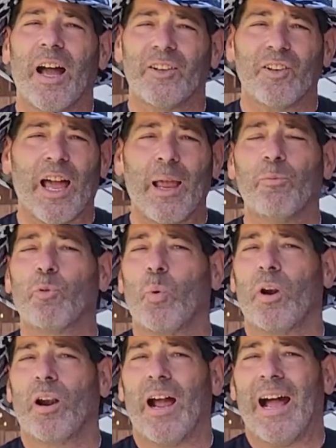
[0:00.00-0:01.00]
times
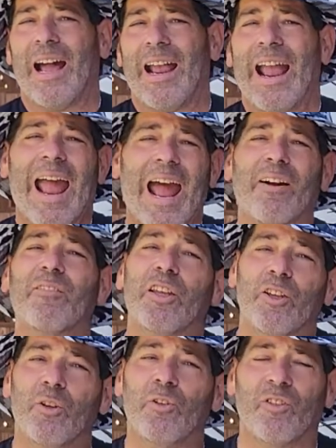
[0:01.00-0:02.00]
where I haven't
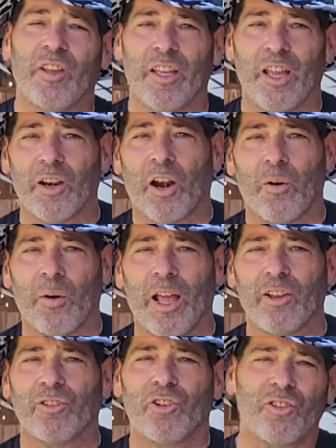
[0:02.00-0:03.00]
used the
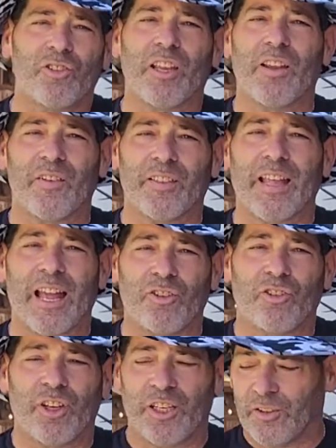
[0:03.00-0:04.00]
NRS just to give it that
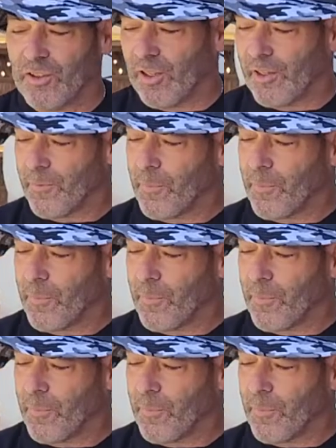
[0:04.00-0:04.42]
sheen look.